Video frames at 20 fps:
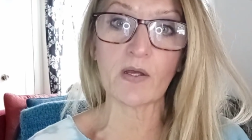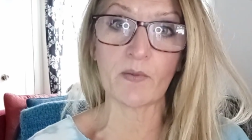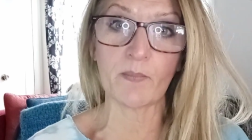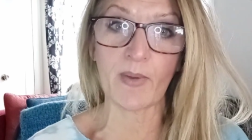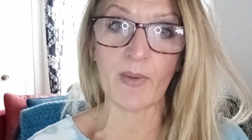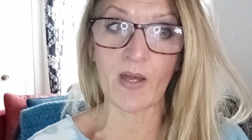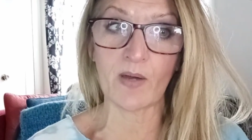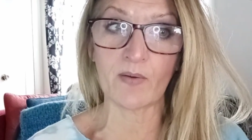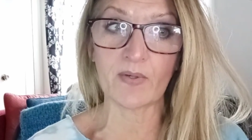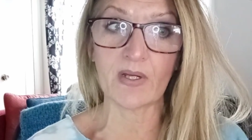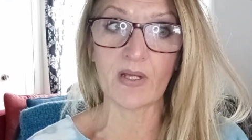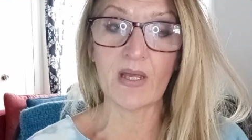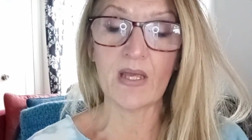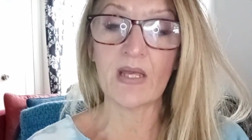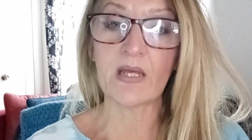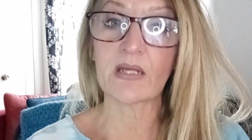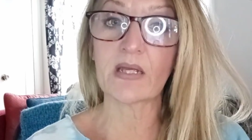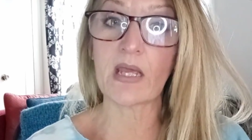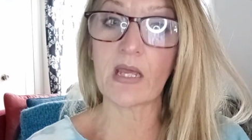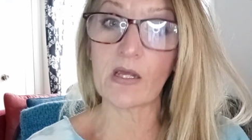about
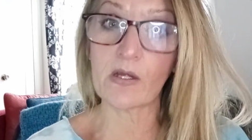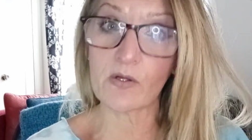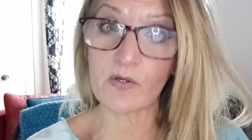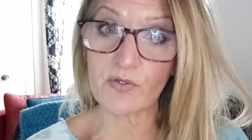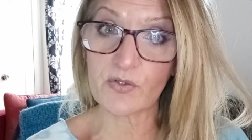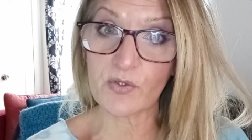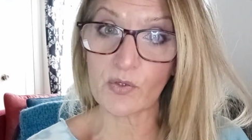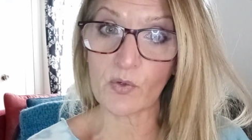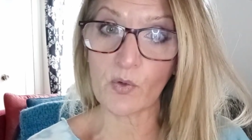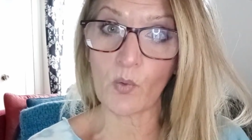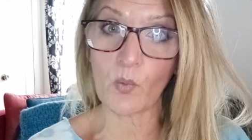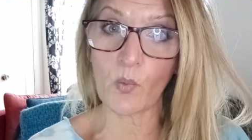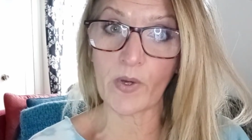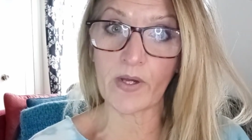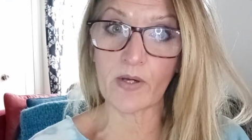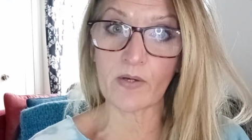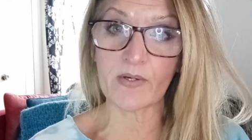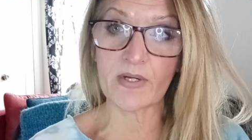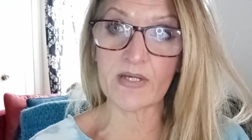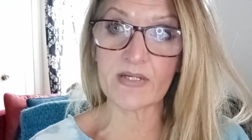character
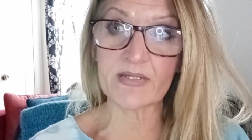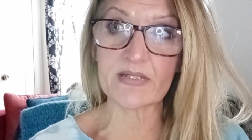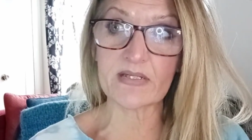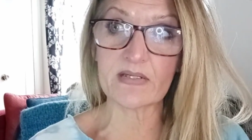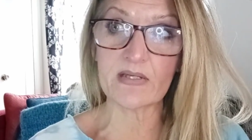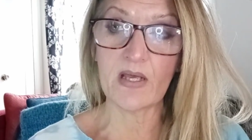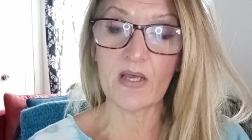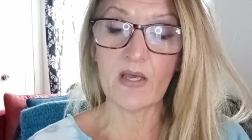awareness.